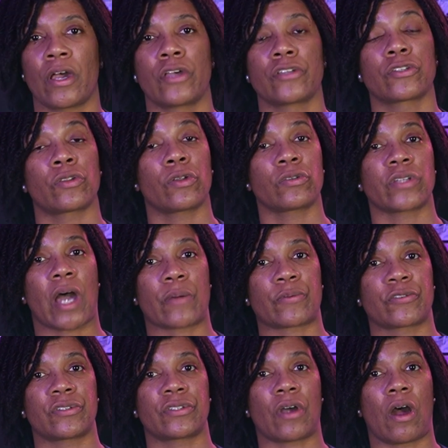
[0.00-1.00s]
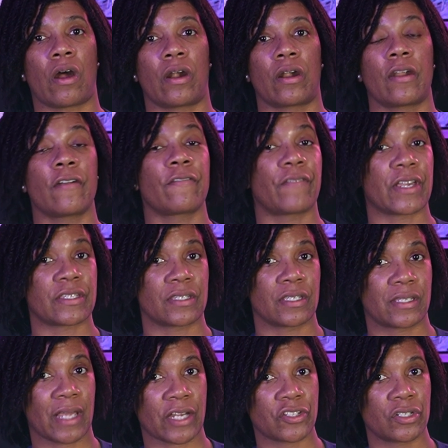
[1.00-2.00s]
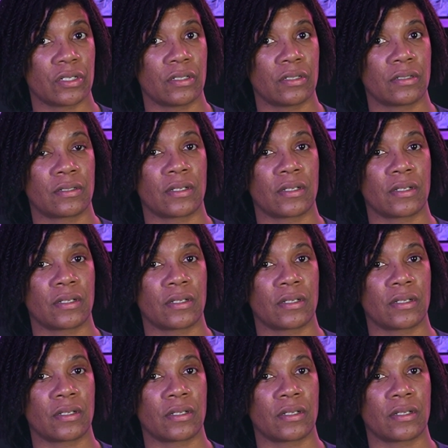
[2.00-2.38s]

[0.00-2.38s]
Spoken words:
So those options are face detection,